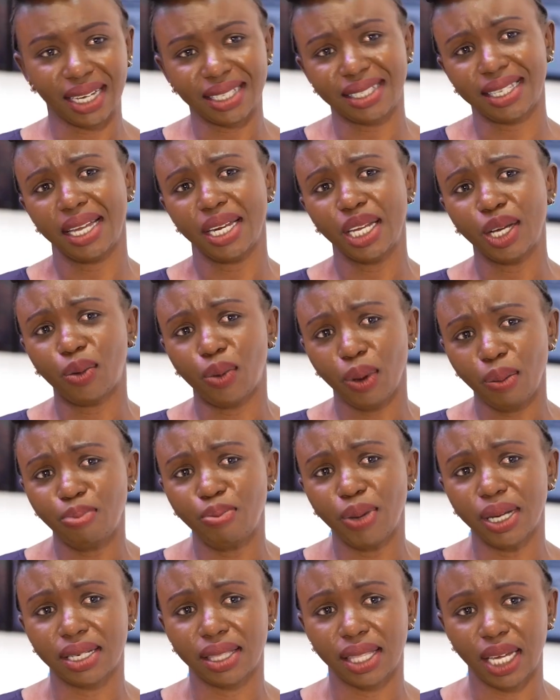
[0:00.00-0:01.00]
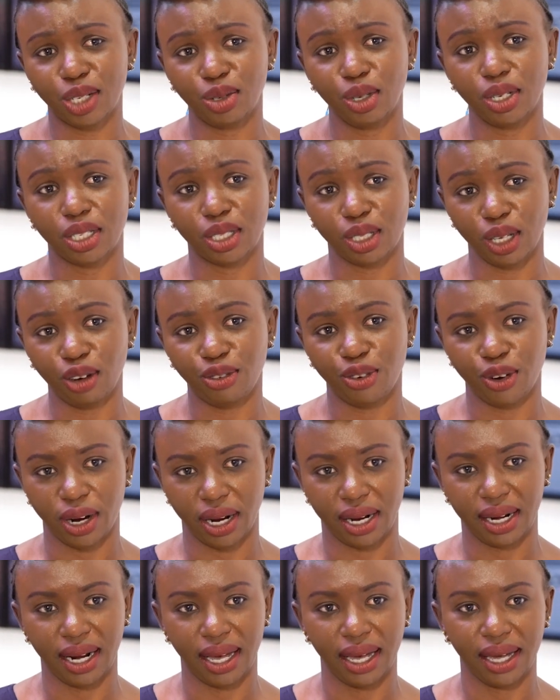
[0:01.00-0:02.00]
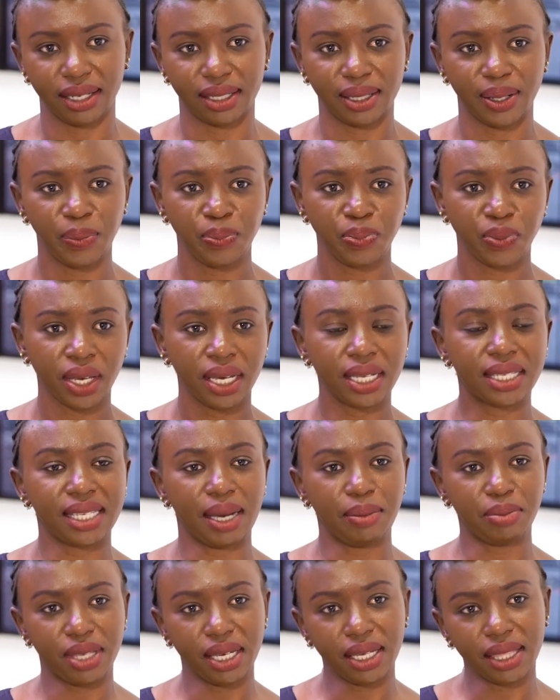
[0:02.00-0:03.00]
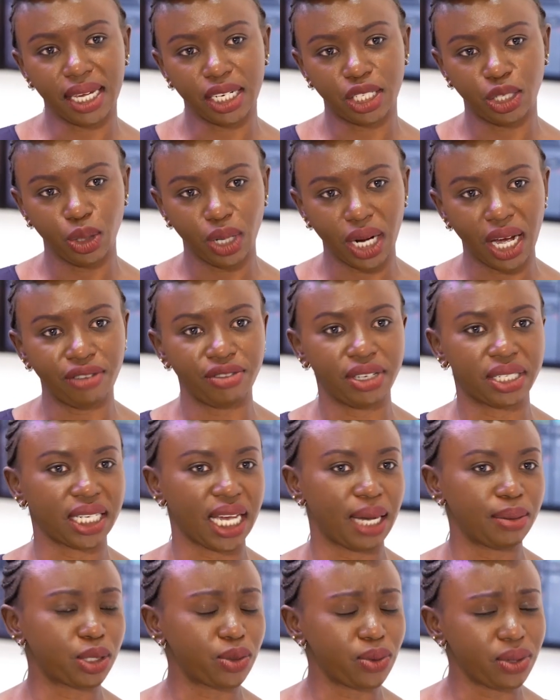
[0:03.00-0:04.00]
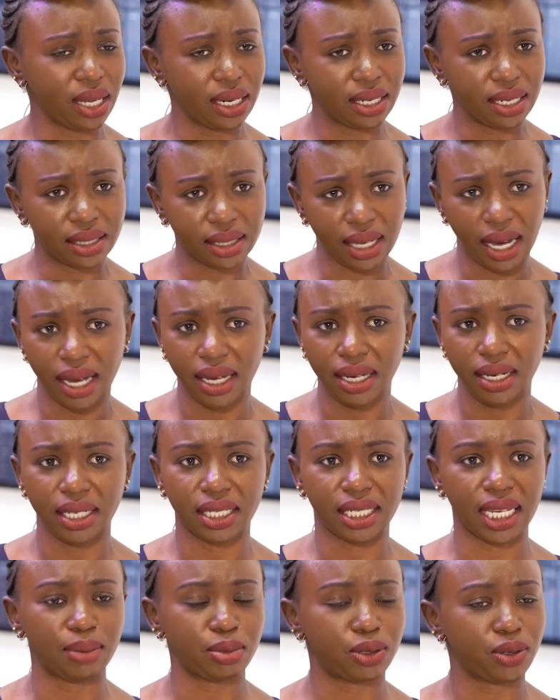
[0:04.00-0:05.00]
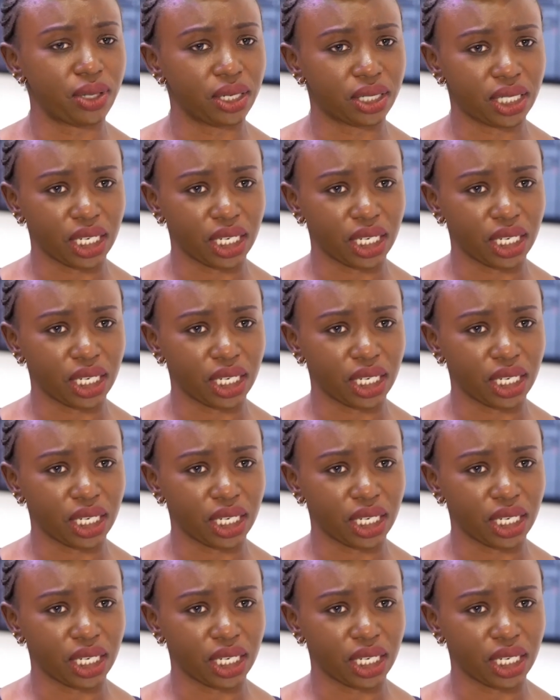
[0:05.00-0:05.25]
just an equipment that you install for a client. It's something that you love. It comes with the design, it comes with the